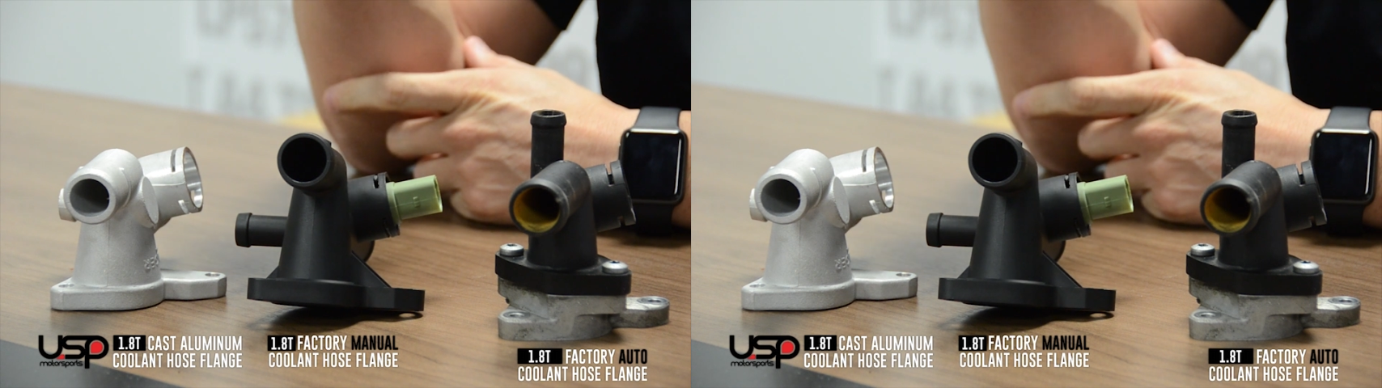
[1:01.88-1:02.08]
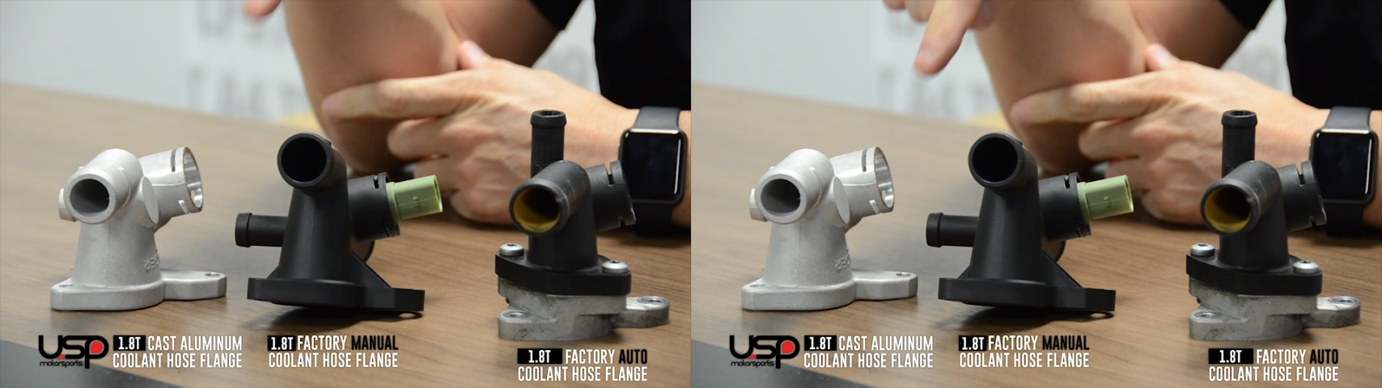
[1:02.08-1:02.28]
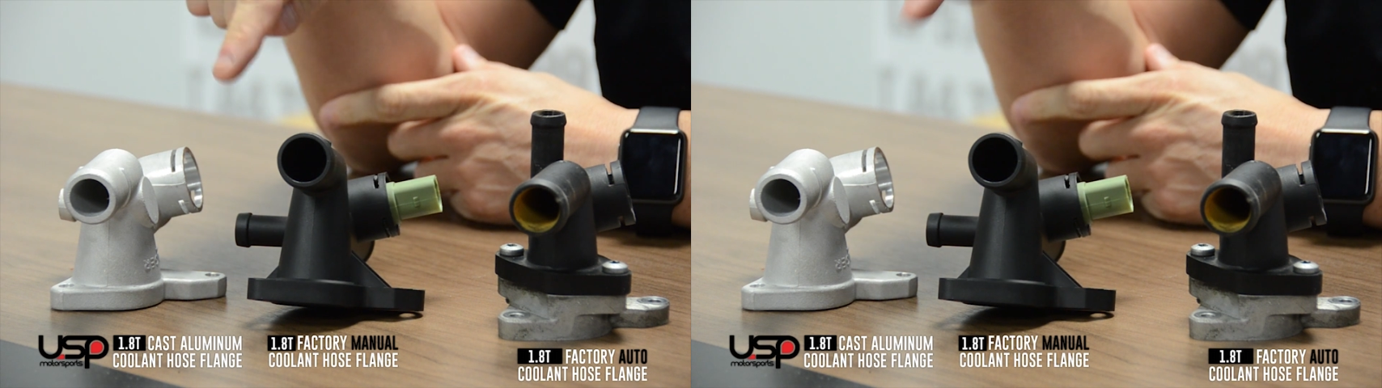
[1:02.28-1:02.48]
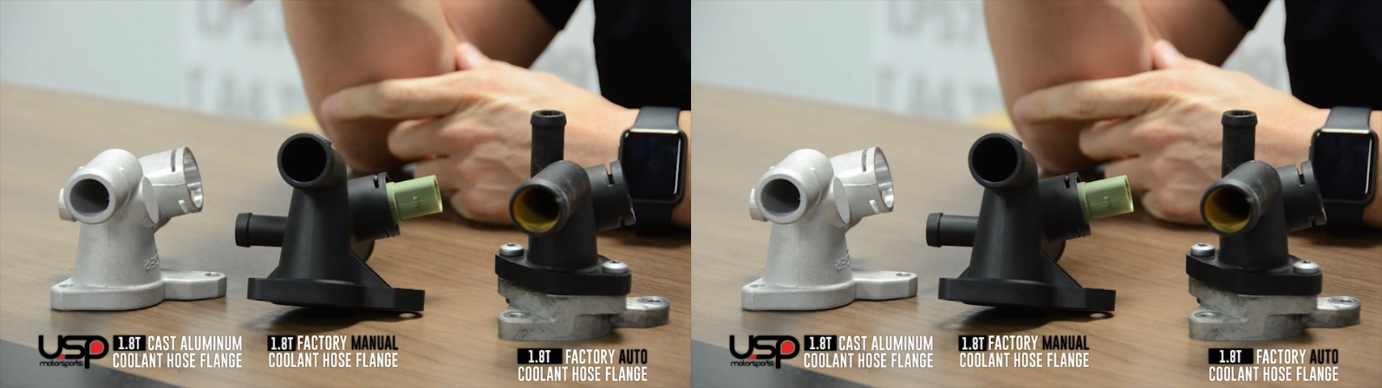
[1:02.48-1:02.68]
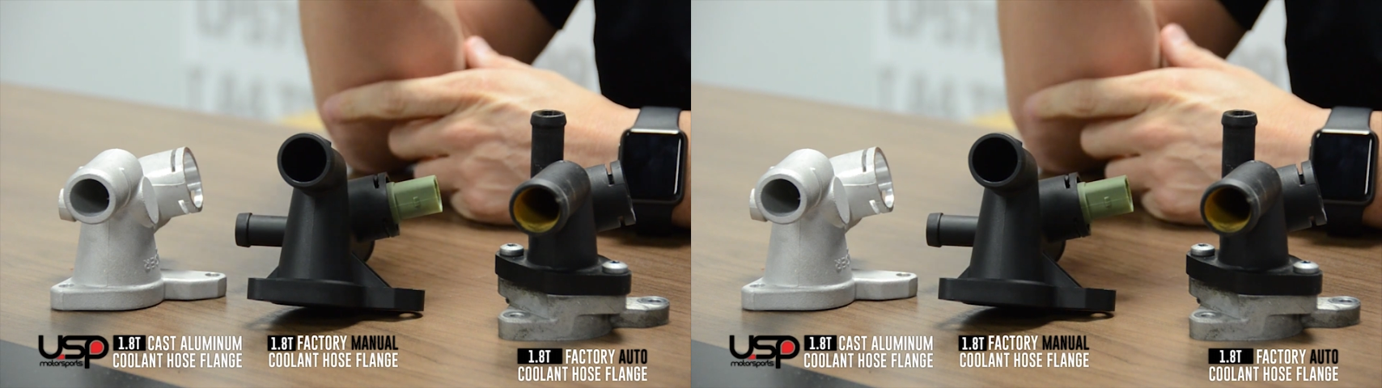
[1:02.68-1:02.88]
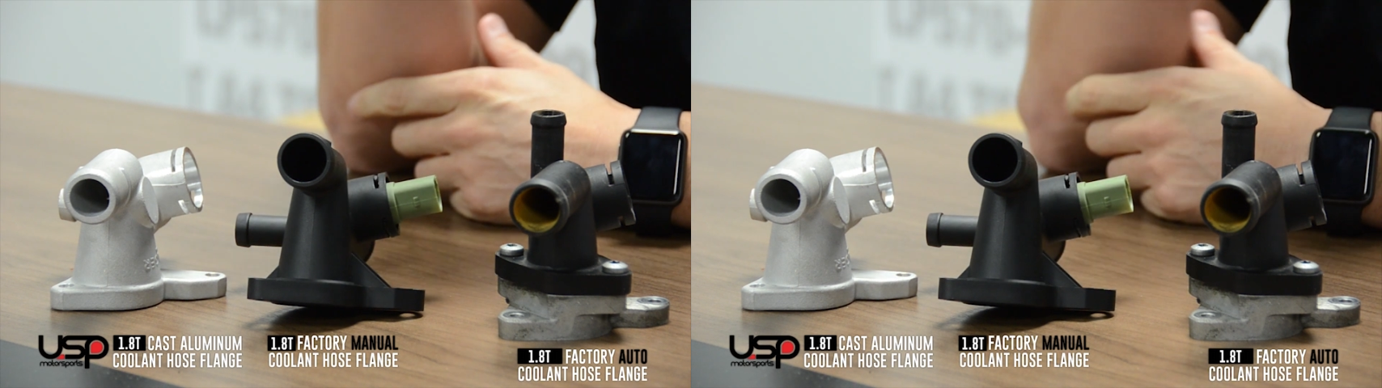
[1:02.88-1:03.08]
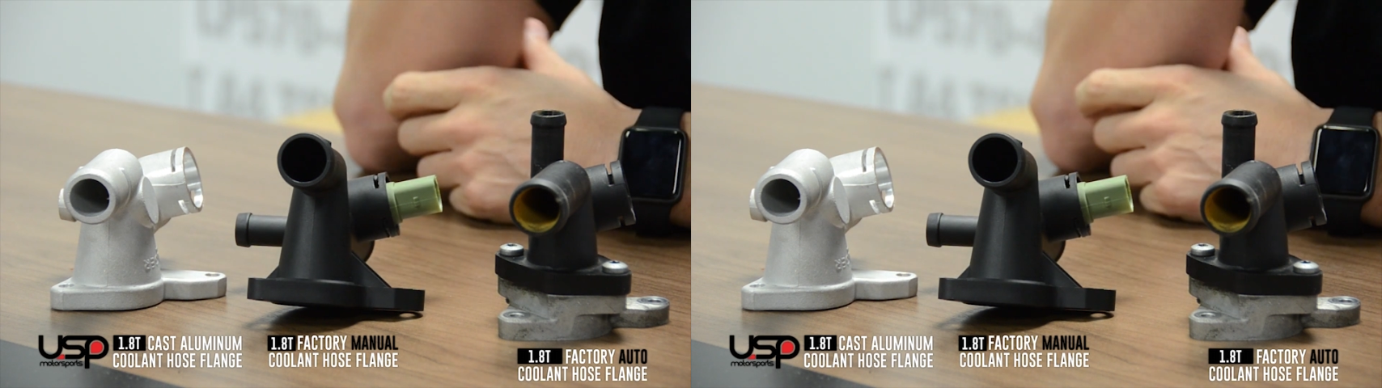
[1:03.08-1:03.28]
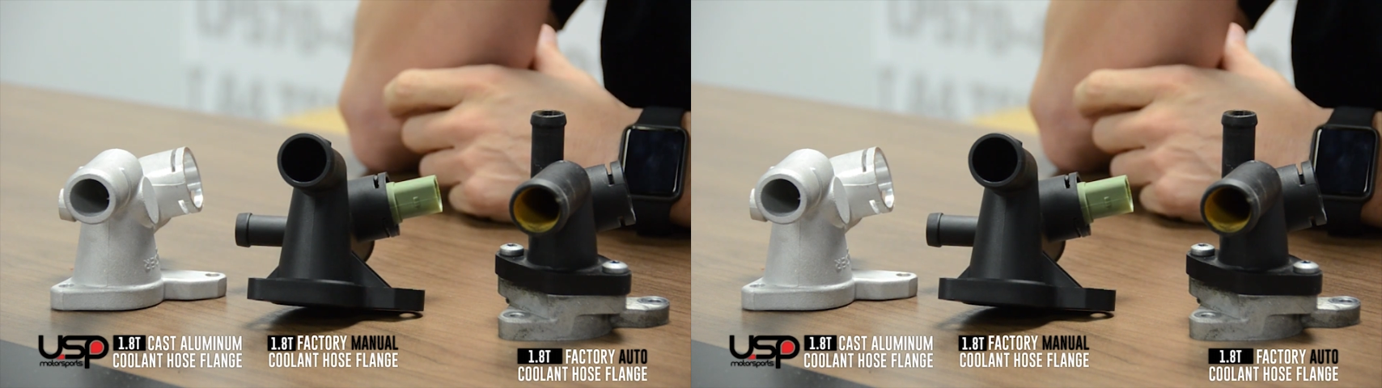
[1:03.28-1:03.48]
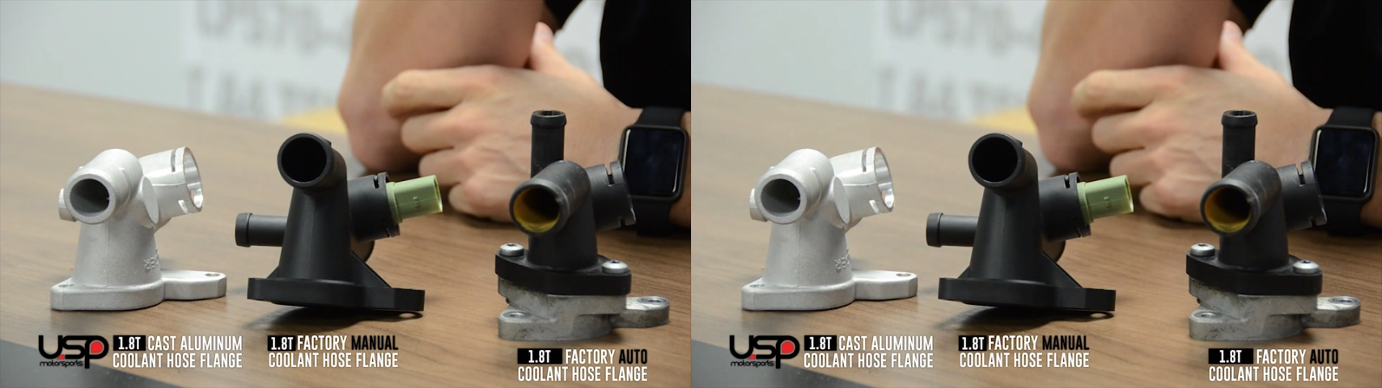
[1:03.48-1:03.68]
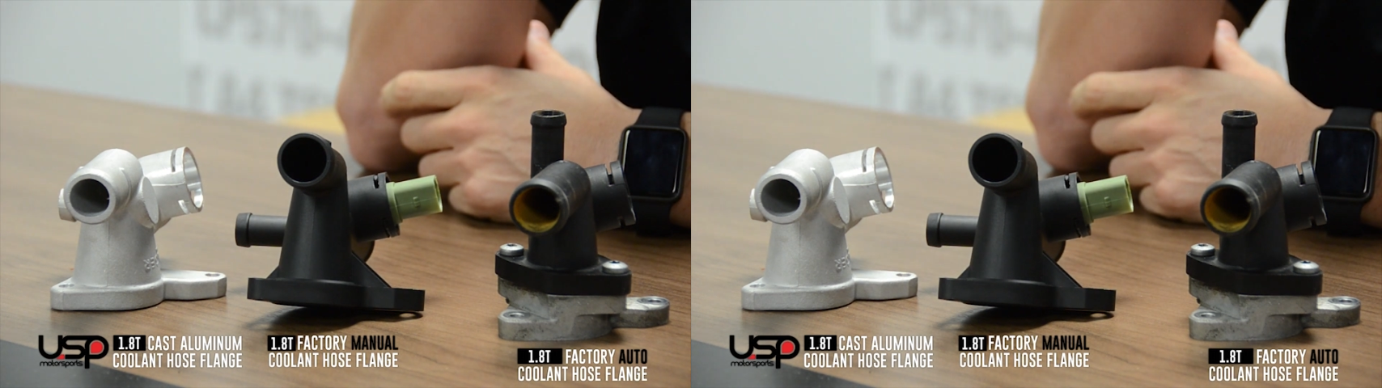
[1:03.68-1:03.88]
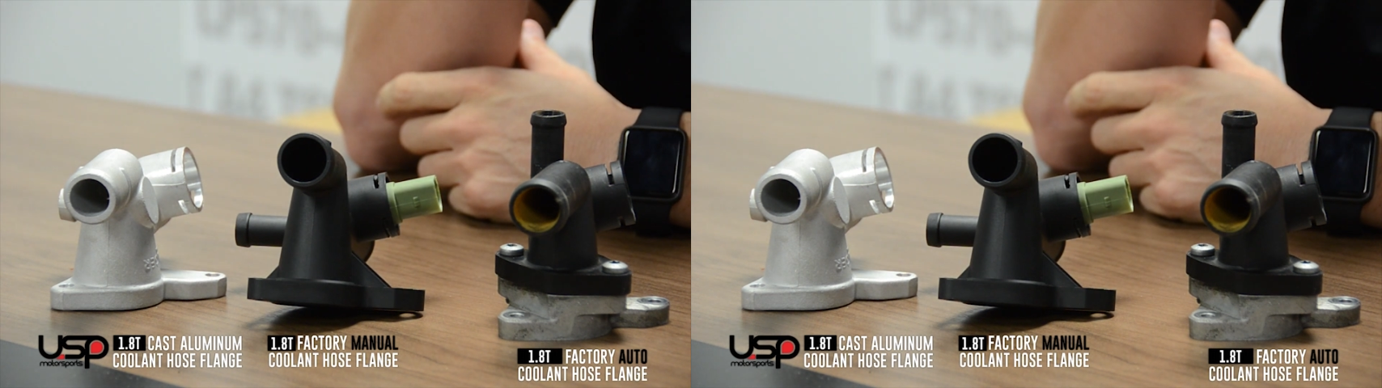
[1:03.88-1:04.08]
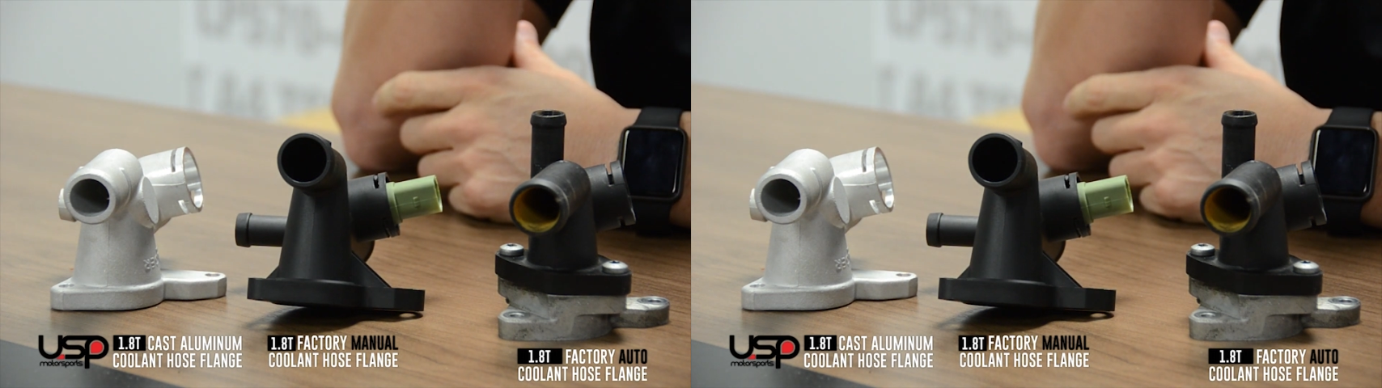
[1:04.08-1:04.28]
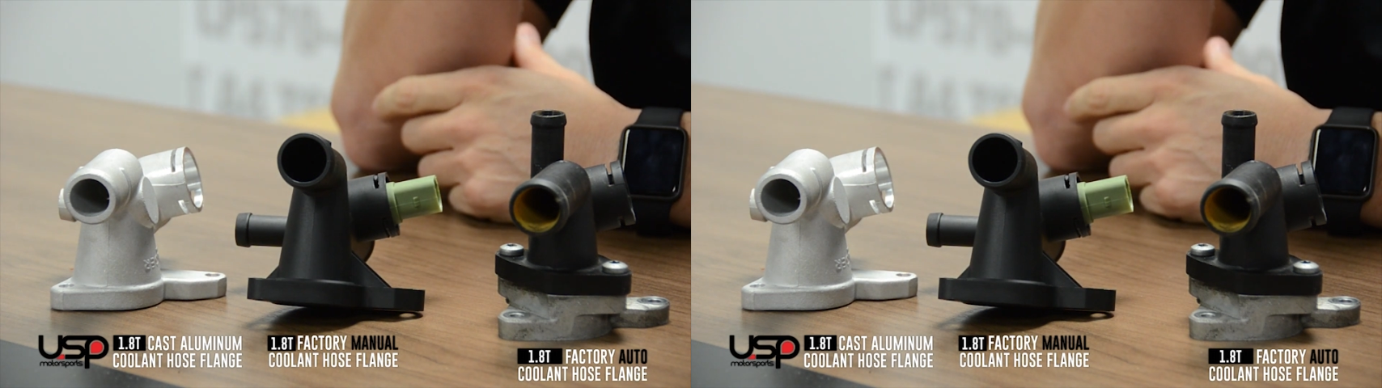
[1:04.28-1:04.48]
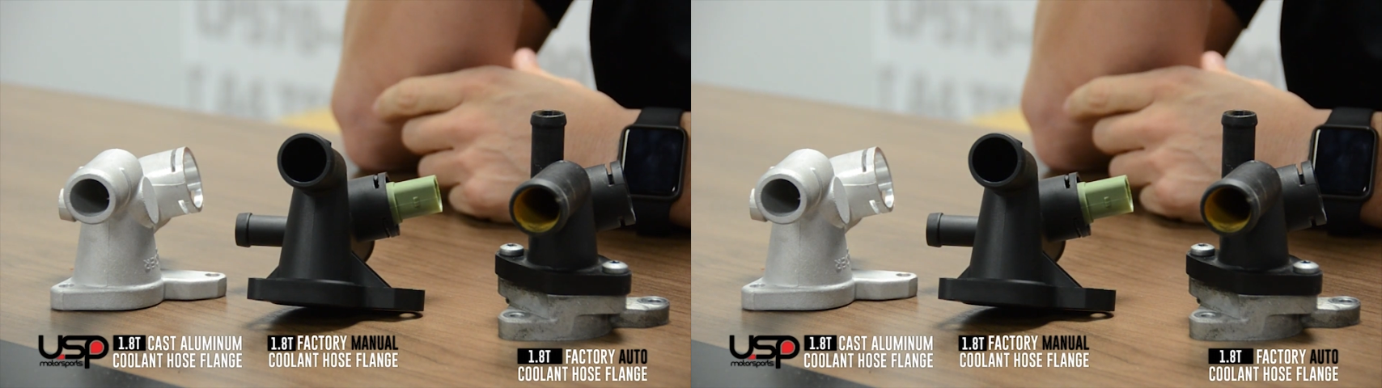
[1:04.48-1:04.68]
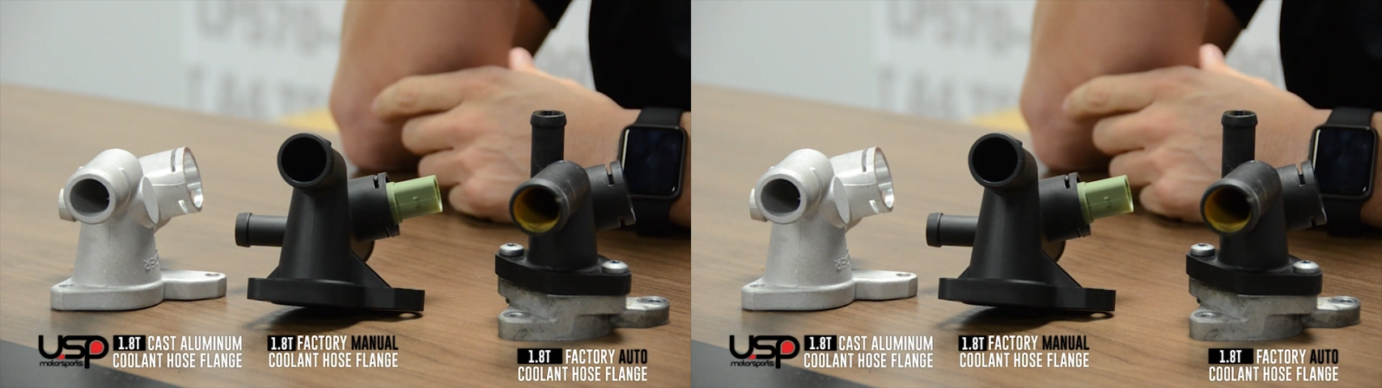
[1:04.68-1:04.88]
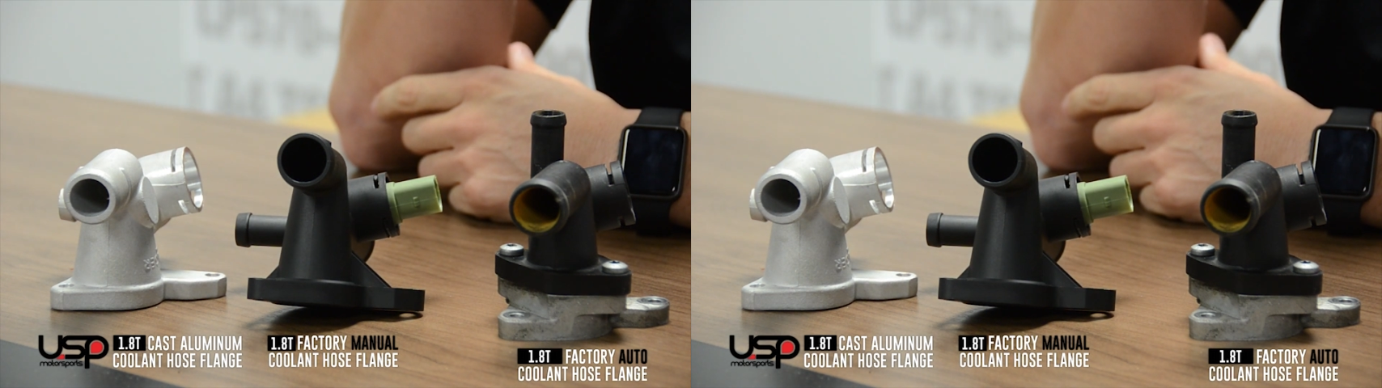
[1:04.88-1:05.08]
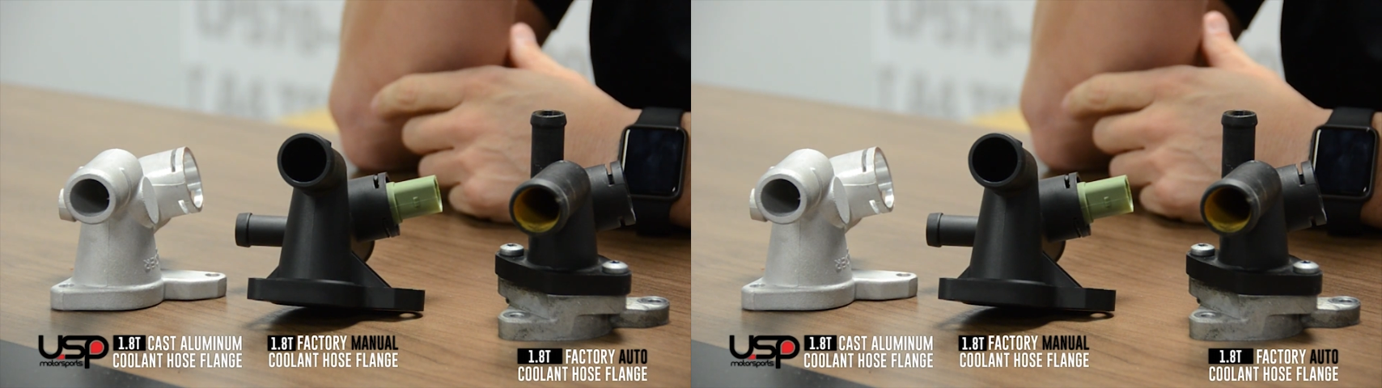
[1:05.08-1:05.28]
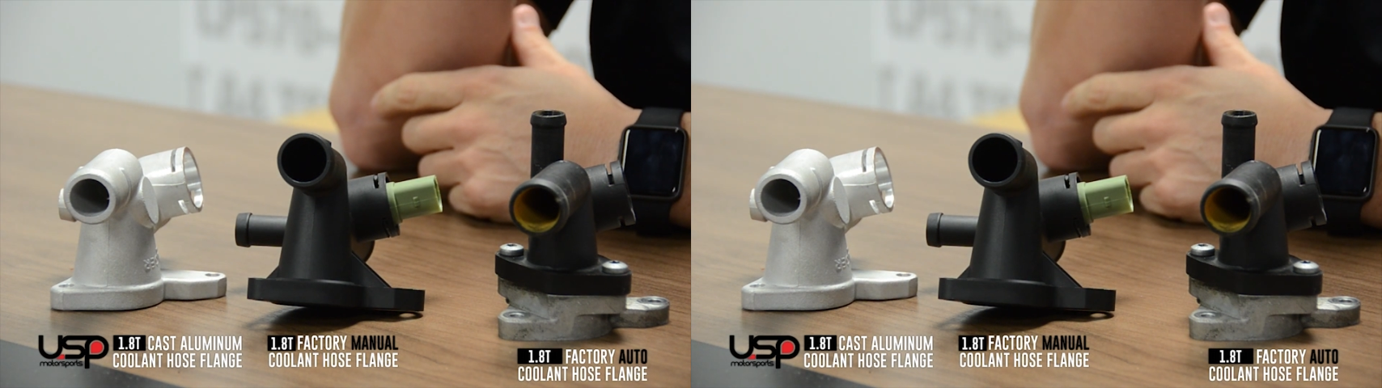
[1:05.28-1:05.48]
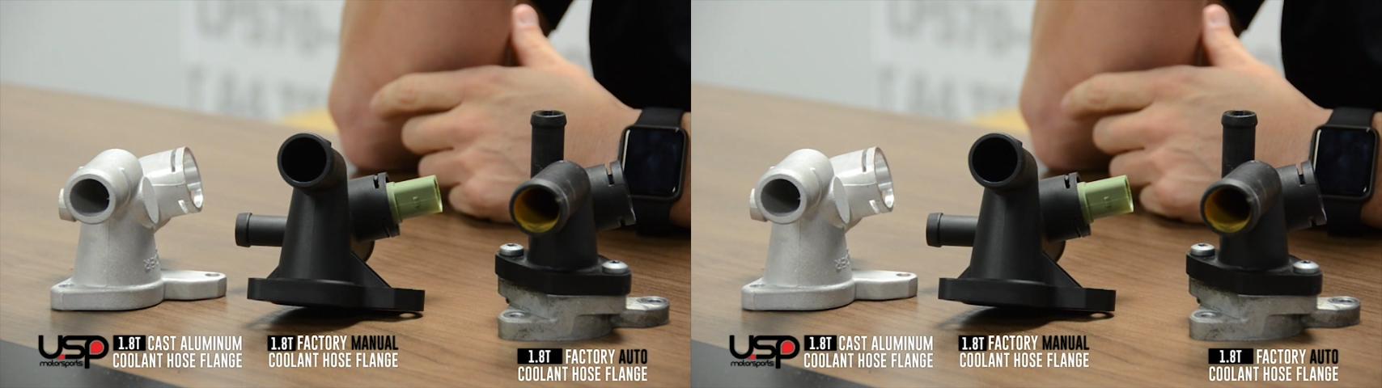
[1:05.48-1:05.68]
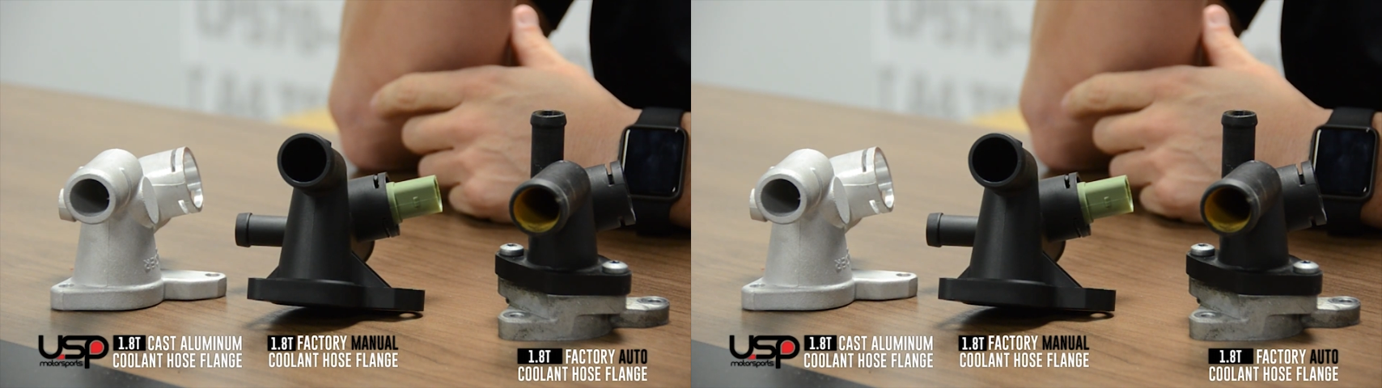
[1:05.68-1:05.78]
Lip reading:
(no speaker visible)